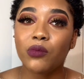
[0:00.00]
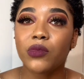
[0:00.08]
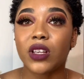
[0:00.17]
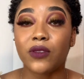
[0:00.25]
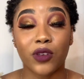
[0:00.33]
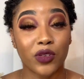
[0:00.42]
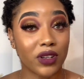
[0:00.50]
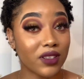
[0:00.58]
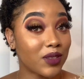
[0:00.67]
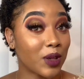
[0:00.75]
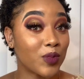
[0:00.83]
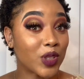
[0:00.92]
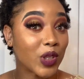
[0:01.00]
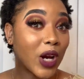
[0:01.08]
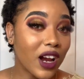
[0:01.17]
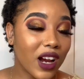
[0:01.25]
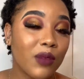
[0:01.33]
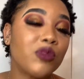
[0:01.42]
If you're not
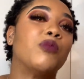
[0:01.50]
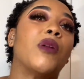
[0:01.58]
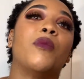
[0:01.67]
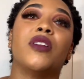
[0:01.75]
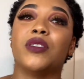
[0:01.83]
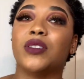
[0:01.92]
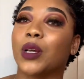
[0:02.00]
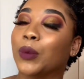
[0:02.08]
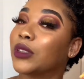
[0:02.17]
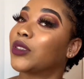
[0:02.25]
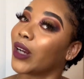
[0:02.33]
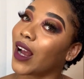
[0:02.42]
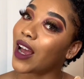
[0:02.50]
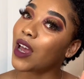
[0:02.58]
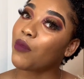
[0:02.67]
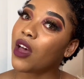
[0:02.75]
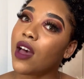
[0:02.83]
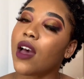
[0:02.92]
subscribed, remember to subscribe,
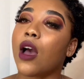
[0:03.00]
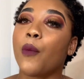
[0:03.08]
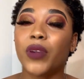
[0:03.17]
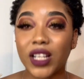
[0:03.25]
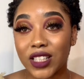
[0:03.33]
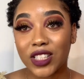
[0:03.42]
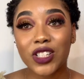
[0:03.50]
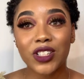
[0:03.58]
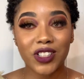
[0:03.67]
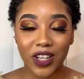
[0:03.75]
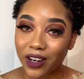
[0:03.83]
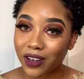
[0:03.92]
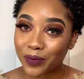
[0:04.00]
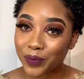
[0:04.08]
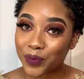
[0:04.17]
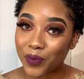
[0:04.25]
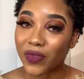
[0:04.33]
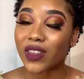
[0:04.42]
and please share,
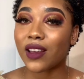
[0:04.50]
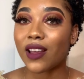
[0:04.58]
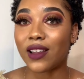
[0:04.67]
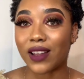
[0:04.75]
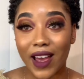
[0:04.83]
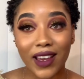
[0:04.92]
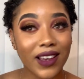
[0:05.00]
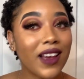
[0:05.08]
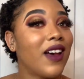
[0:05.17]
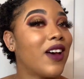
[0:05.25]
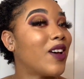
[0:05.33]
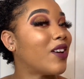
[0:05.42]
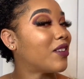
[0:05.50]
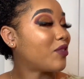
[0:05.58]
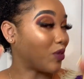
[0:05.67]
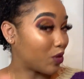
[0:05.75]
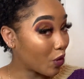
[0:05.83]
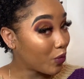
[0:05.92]
like,
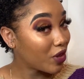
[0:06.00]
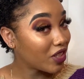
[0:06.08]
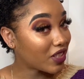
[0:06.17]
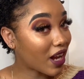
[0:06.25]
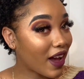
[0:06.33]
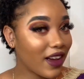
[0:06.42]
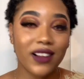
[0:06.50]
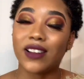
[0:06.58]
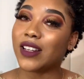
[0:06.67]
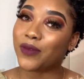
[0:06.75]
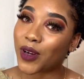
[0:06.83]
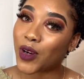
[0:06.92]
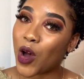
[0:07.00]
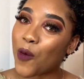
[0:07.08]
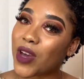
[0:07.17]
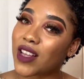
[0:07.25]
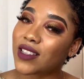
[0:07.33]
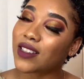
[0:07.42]
don't be shy, leave a
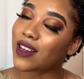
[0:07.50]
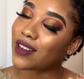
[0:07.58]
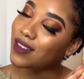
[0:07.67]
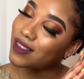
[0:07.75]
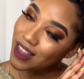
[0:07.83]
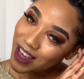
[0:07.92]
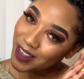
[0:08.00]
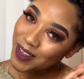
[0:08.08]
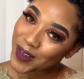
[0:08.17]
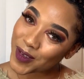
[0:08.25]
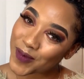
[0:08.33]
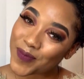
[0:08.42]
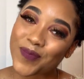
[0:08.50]
comment. Thank you.